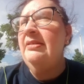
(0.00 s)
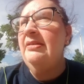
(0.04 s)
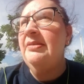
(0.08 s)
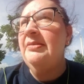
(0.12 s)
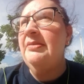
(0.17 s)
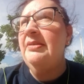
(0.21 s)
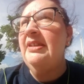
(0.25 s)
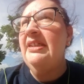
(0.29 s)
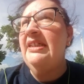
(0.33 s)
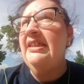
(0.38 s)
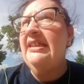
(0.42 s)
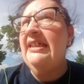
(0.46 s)
it was
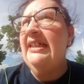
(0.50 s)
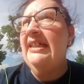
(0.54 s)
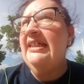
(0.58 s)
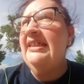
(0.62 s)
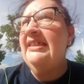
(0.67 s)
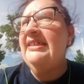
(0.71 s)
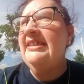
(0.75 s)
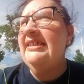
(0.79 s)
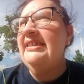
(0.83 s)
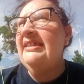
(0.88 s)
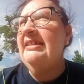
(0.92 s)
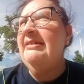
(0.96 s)
really
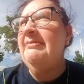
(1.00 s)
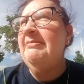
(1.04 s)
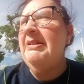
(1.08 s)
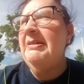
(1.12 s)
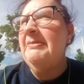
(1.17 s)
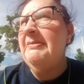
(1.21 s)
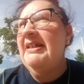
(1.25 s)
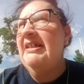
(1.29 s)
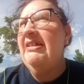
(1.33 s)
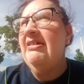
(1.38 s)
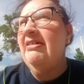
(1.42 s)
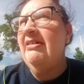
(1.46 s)
nice. And then me
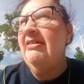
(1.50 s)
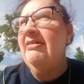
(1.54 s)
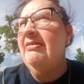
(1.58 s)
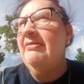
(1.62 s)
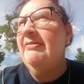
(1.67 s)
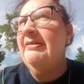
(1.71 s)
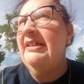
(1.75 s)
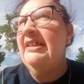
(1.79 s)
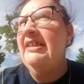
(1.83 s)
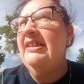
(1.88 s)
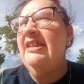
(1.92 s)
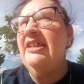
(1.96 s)
and my daughter
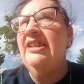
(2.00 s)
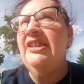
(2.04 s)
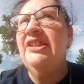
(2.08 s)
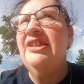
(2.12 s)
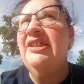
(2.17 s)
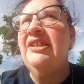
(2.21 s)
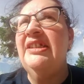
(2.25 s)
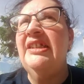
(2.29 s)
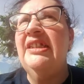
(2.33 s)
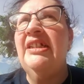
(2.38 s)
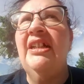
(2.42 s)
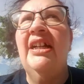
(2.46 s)
went
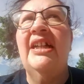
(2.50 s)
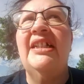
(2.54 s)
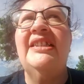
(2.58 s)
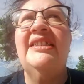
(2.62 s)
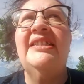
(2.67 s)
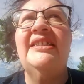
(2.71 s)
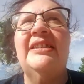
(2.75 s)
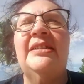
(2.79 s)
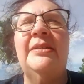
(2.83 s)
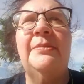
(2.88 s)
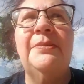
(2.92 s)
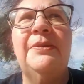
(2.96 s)
and got
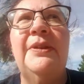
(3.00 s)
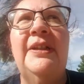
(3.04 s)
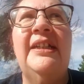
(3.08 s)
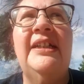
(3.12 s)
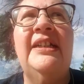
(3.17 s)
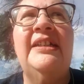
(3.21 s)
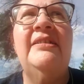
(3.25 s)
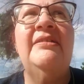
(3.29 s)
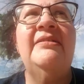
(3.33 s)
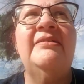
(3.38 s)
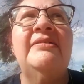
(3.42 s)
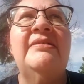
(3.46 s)

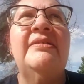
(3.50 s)
Subway